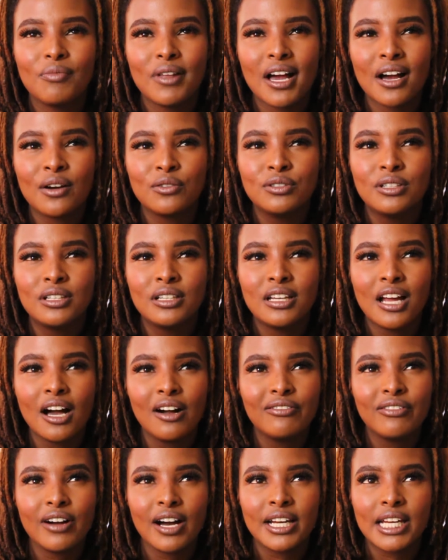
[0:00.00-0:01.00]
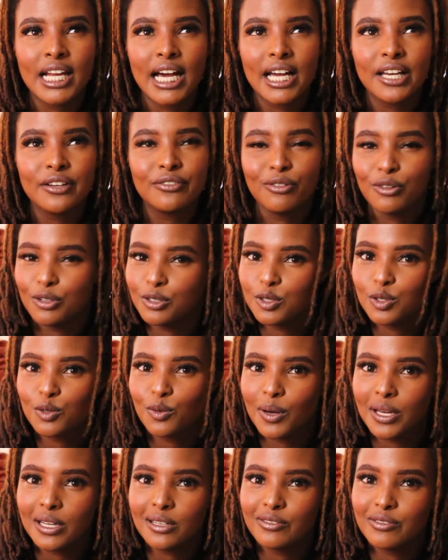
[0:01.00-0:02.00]
I would love an iPhone
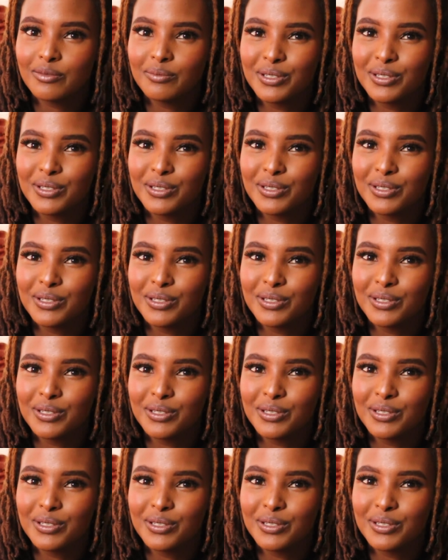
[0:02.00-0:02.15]
12,